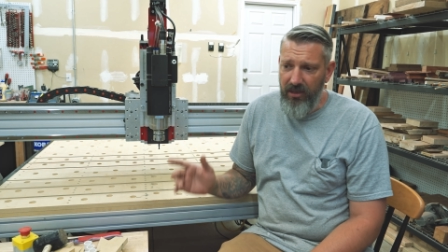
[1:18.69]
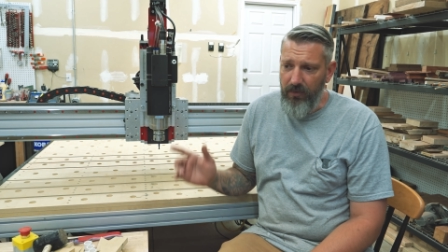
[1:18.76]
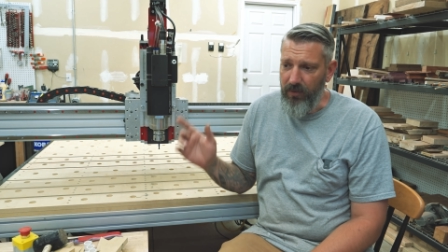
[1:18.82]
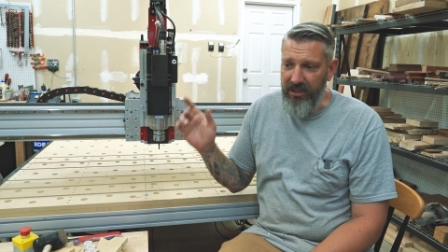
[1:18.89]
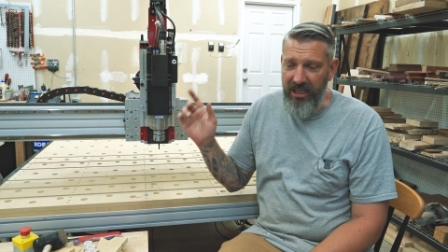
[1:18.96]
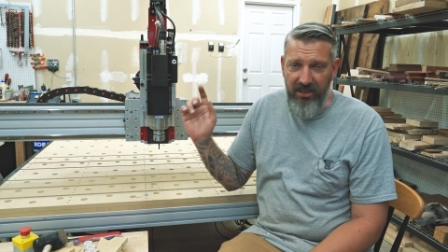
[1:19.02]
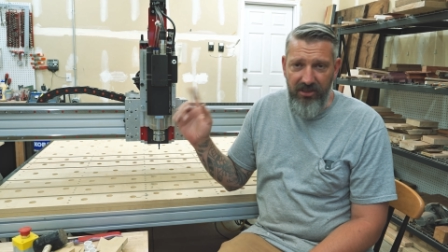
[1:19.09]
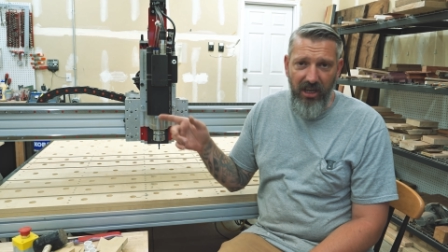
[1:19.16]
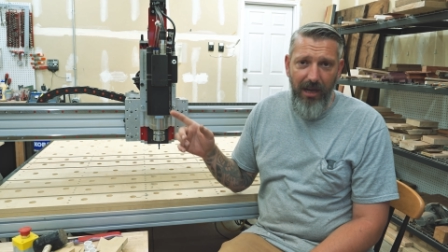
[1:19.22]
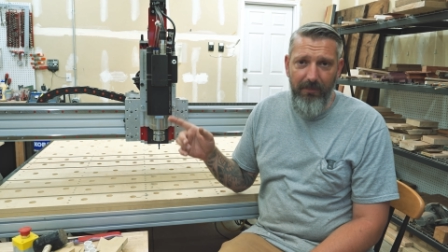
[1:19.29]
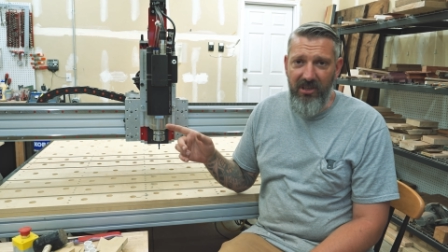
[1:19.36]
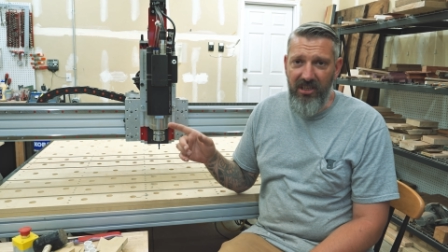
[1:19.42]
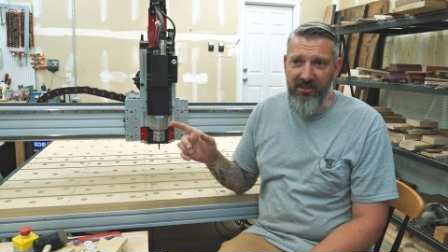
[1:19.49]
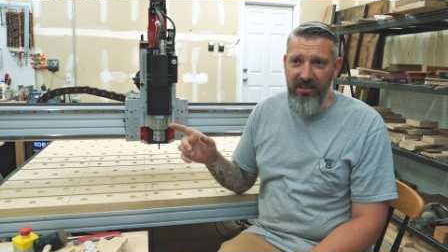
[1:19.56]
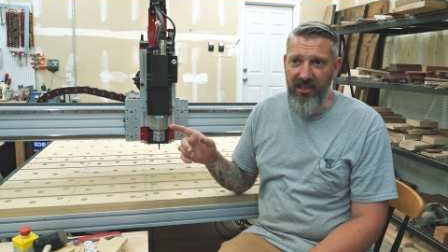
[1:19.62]
when they dropped
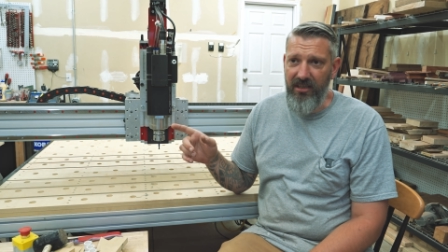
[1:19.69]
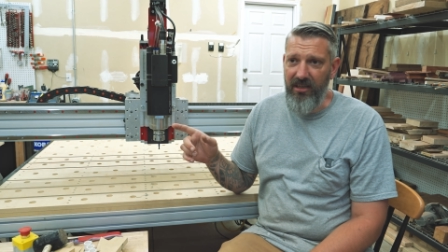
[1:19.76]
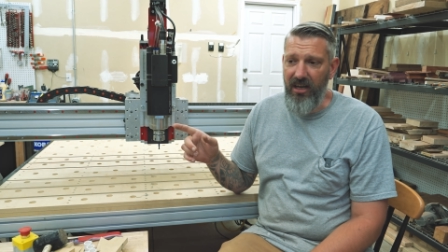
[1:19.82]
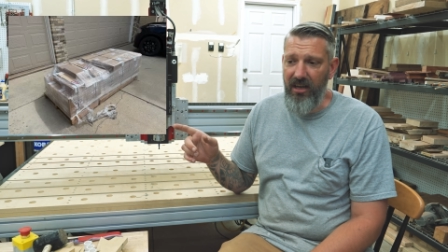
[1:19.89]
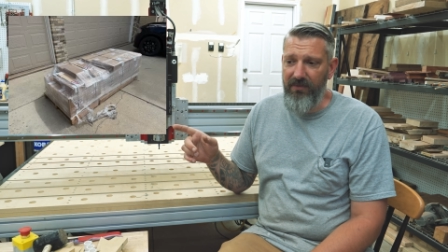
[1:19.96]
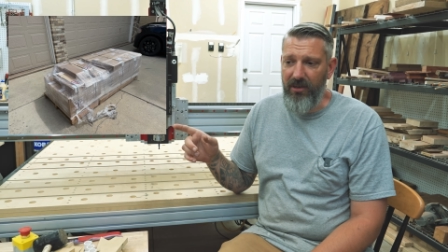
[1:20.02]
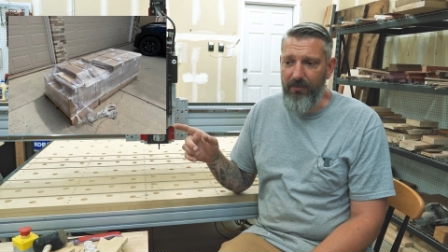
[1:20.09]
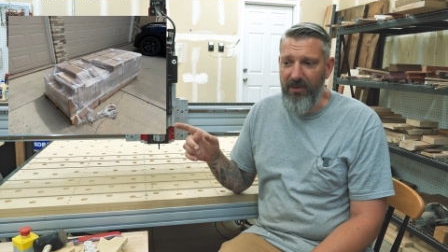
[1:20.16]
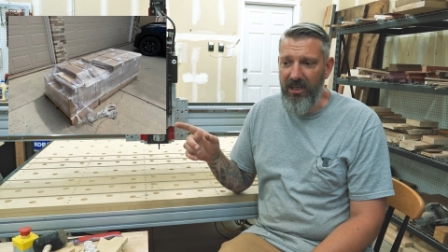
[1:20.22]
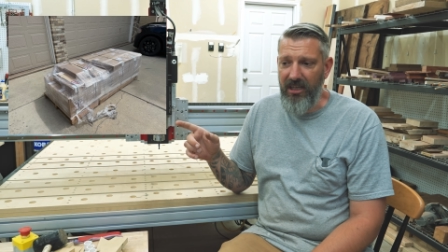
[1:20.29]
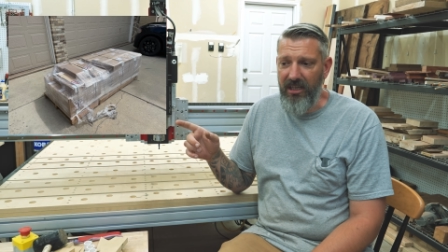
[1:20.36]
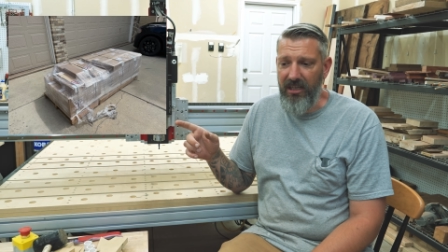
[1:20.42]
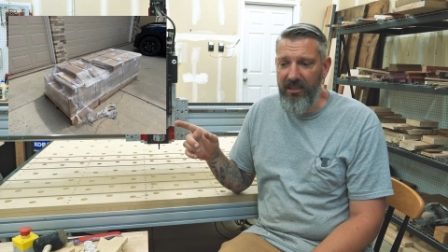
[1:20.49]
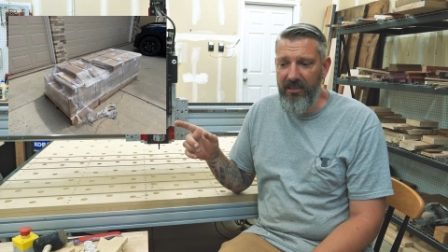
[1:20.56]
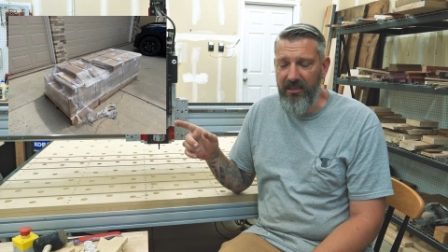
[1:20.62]
this thing off on
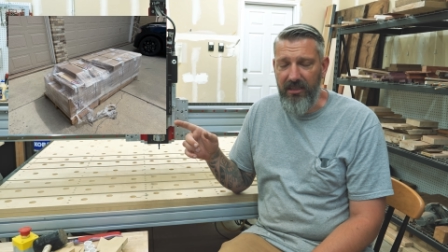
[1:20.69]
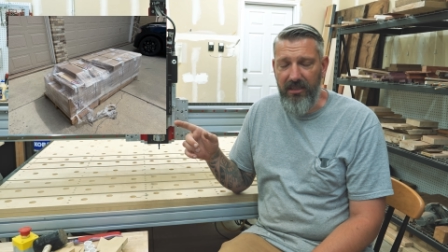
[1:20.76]
my,